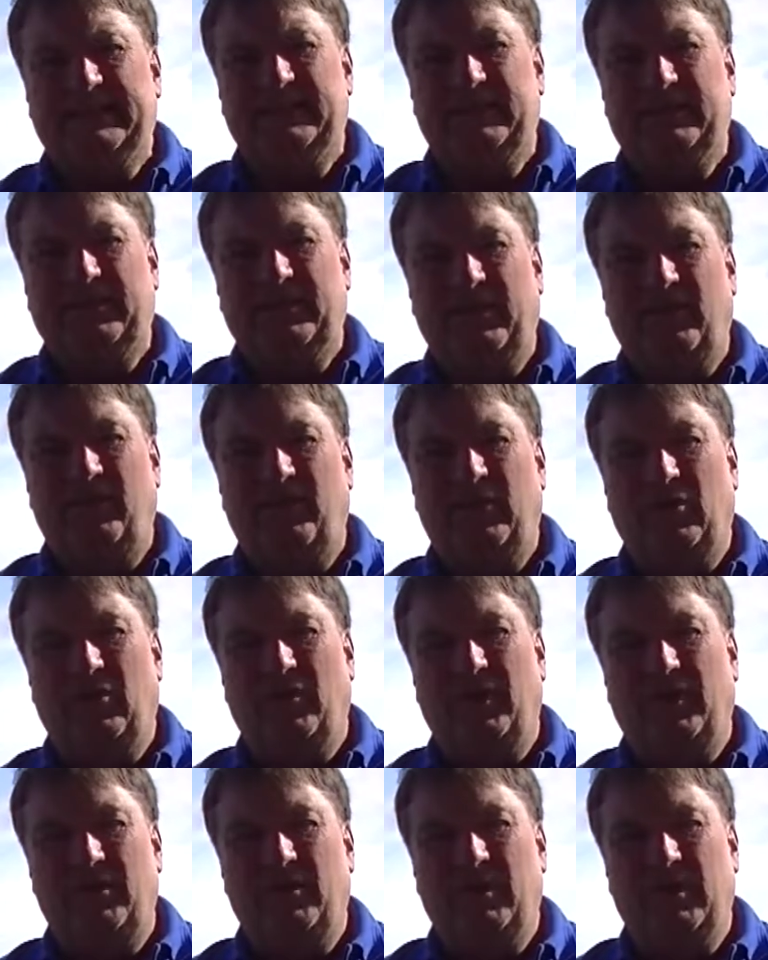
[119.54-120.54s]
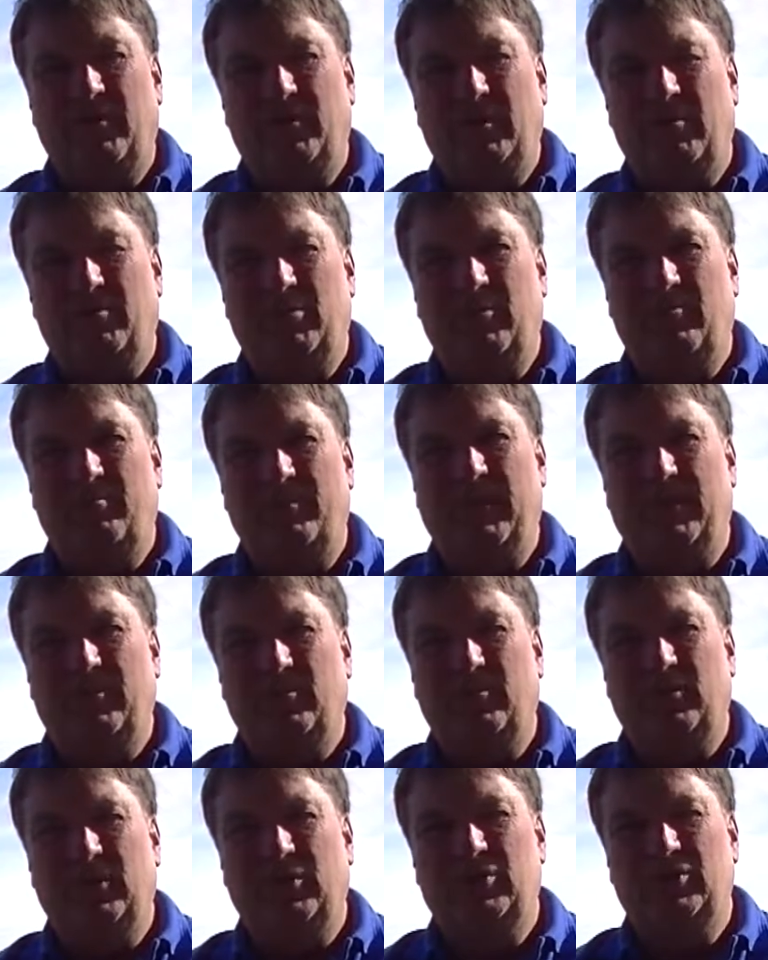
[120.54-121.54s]
So you felt like you were having a bit of
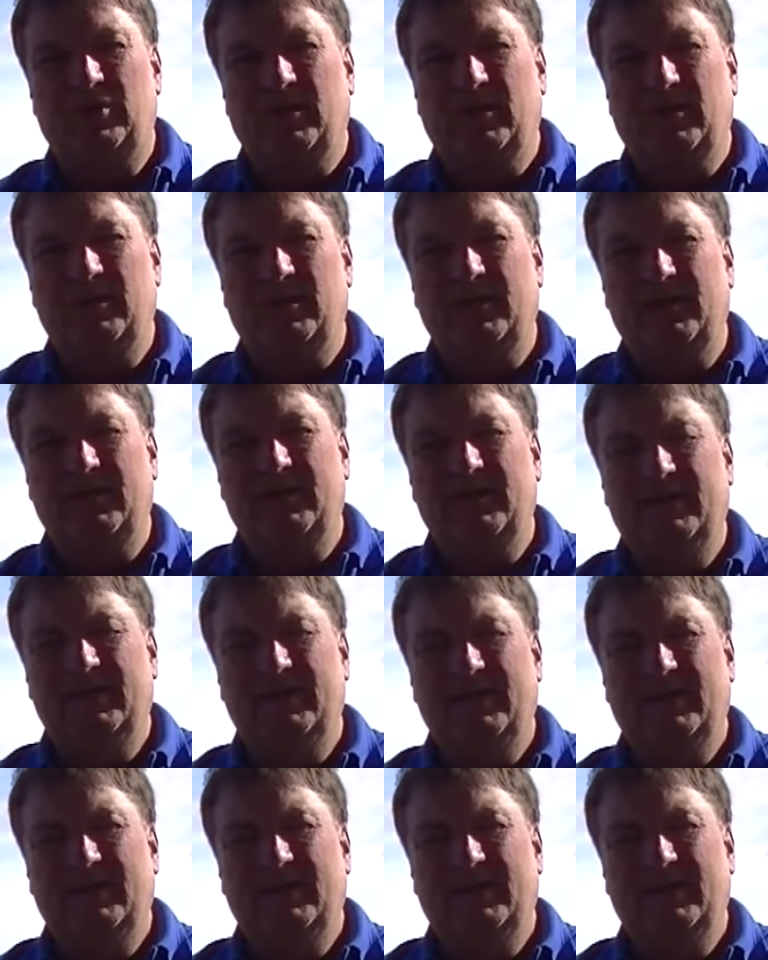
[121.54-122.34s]
butter with your Chardonnay,